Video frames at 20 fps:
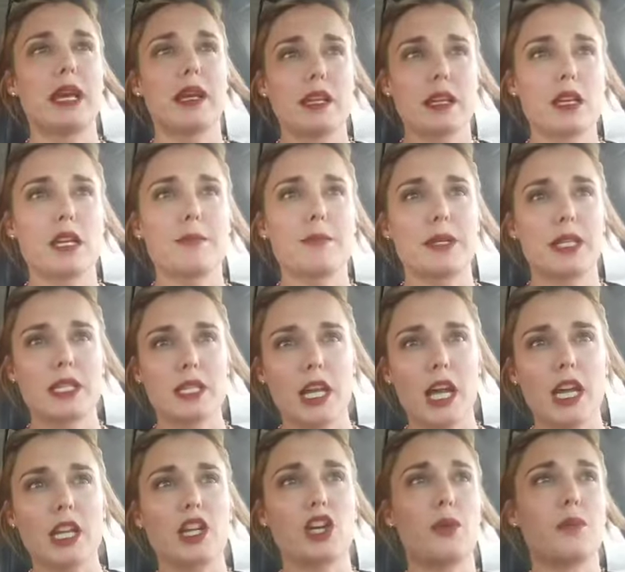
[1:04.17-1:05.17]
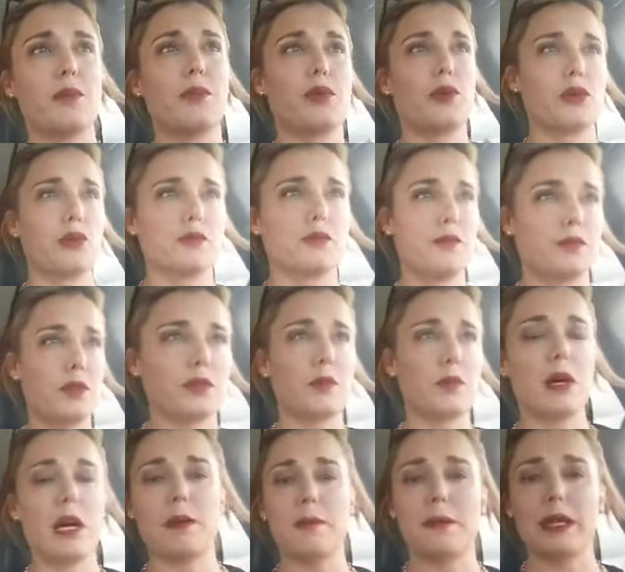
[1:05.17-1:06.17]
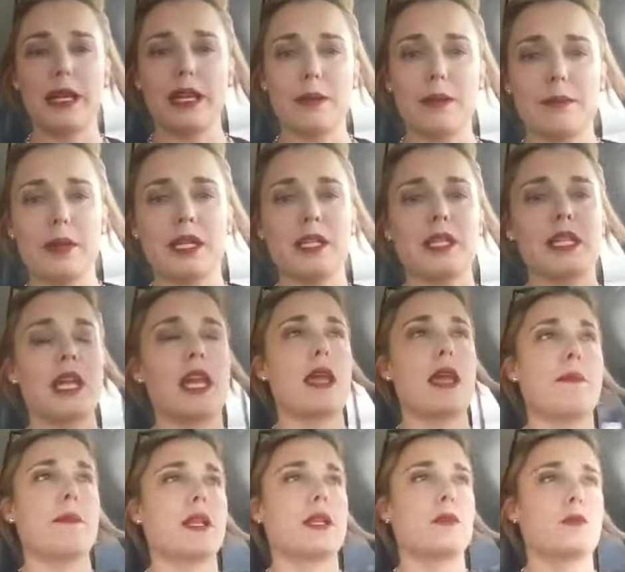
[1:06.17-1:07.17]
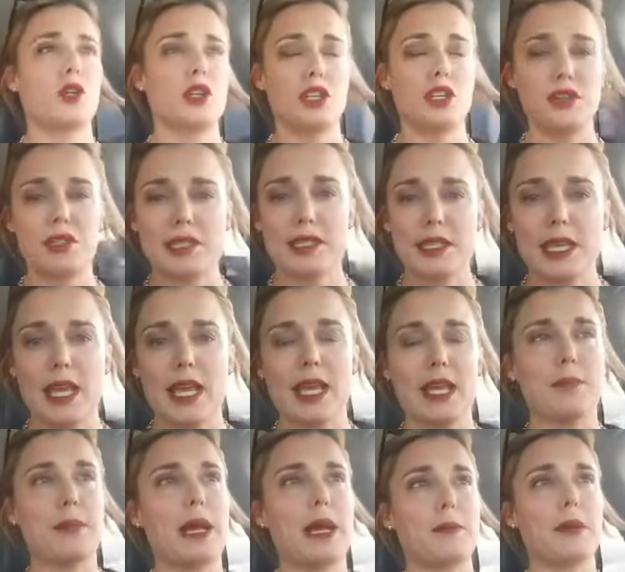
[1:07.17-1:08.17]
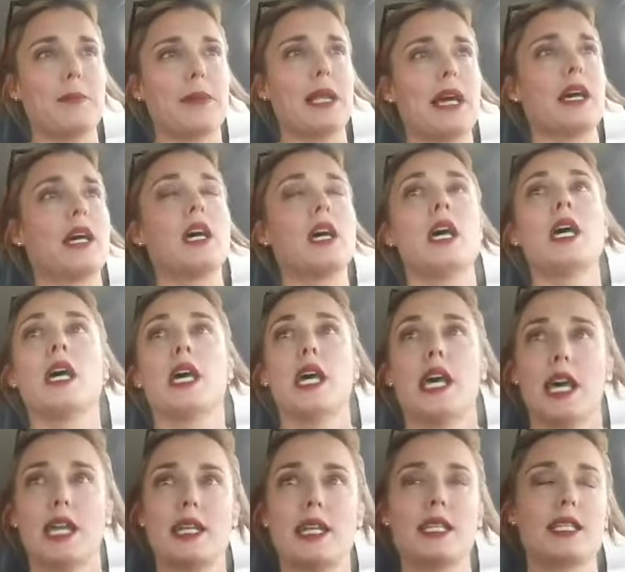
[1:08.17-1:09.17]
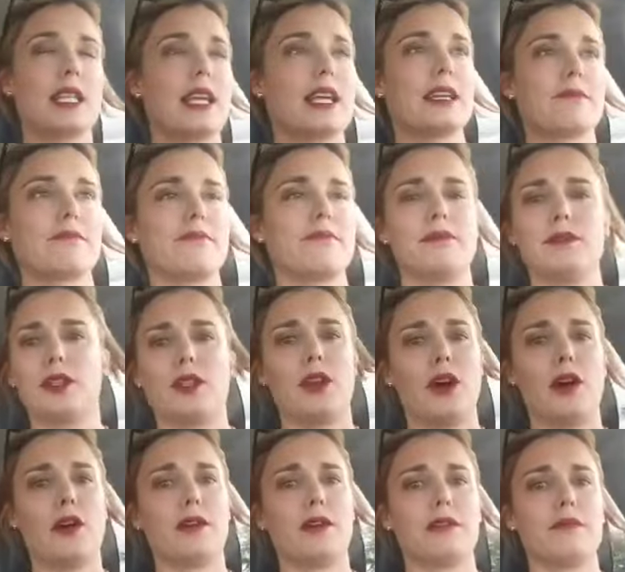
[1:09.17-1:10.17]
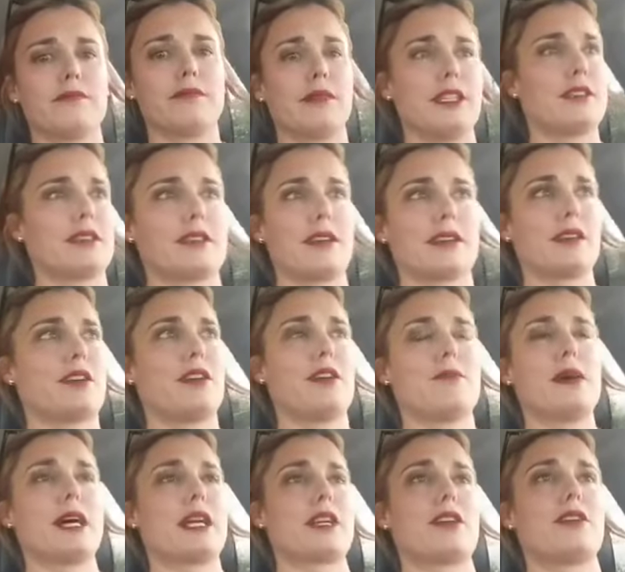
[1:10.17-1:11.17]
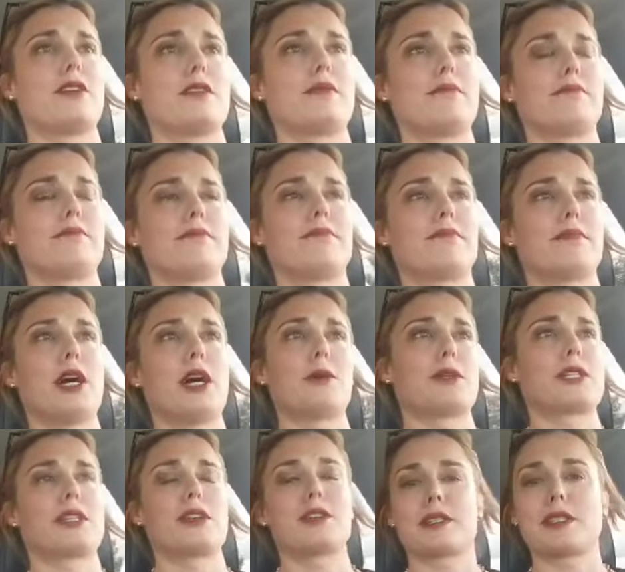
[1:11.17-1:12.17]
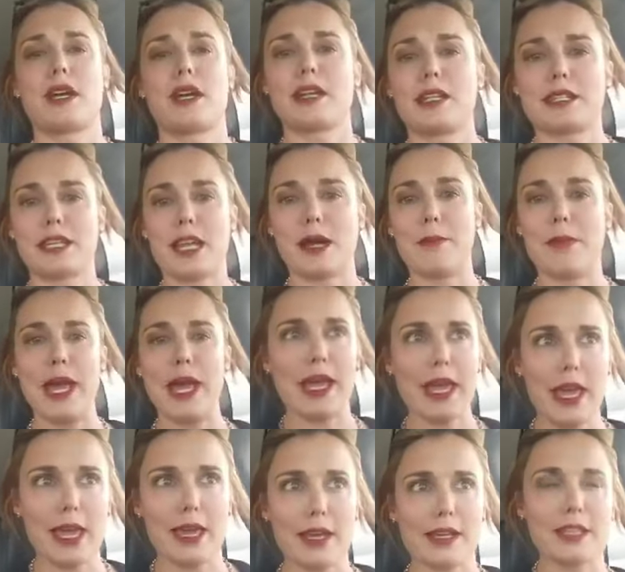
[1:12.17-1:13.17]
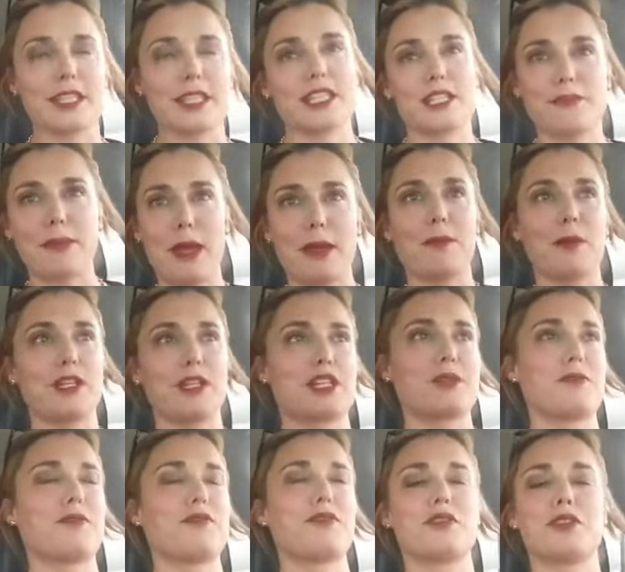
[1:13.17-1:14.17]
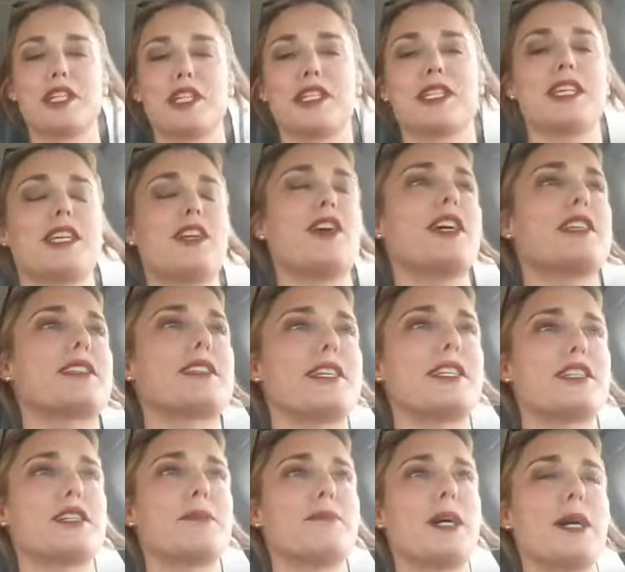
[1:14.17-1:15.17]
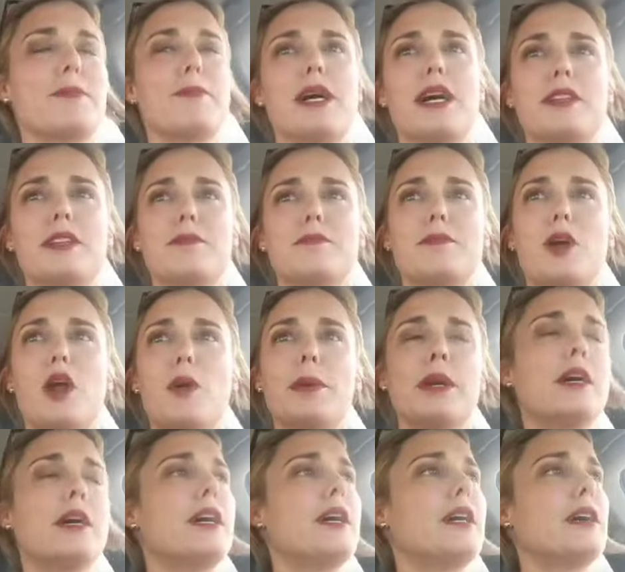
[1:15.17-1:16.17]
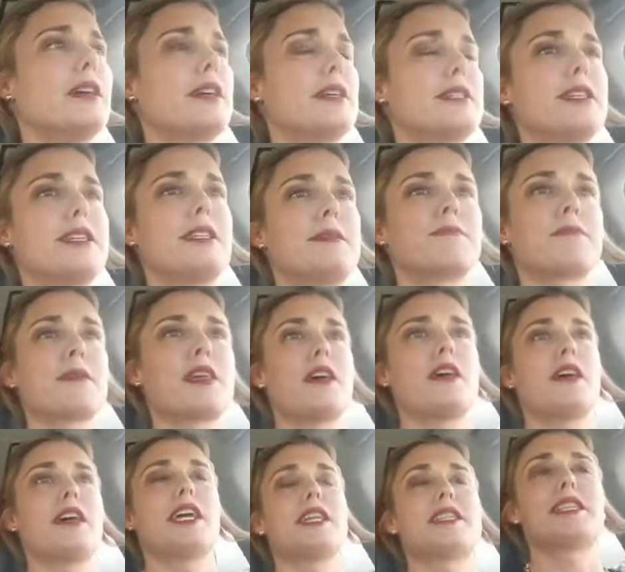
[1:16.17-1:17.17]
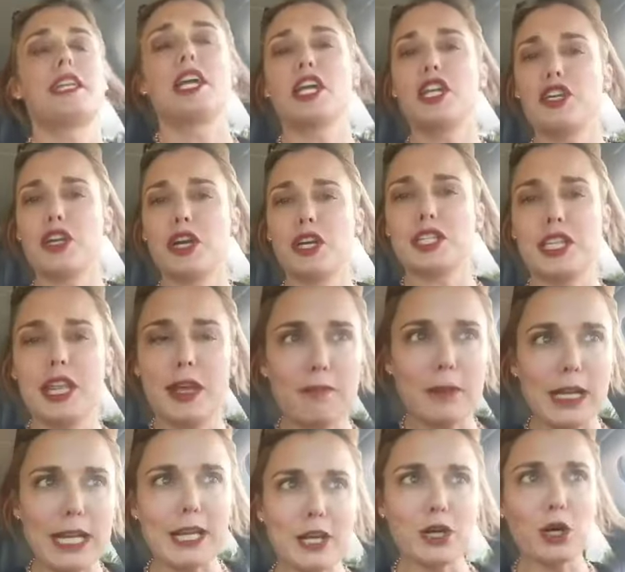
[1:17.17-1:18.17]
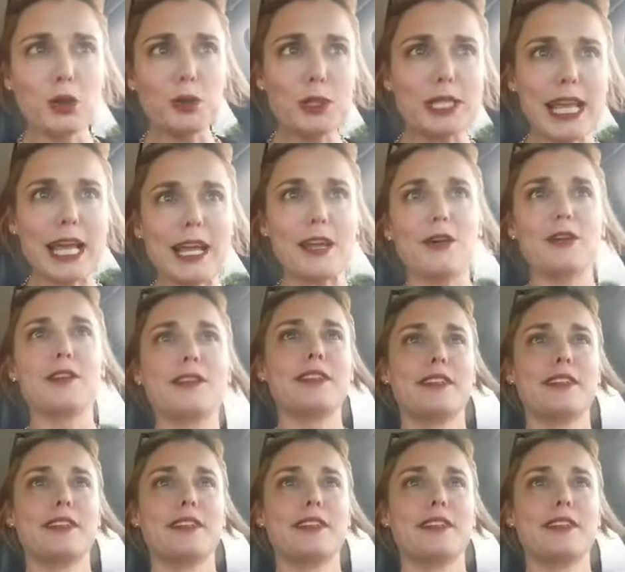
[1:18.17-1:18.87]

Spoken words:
you'd like me to take on board for the way I'm leading my team and what you see, blah, blah, blah. And he's like, no. He's like, oh my God, I was so excited to come back here because he's been once before. And he said, I said to my partner, Rob, he said, are you going to that really cool salon?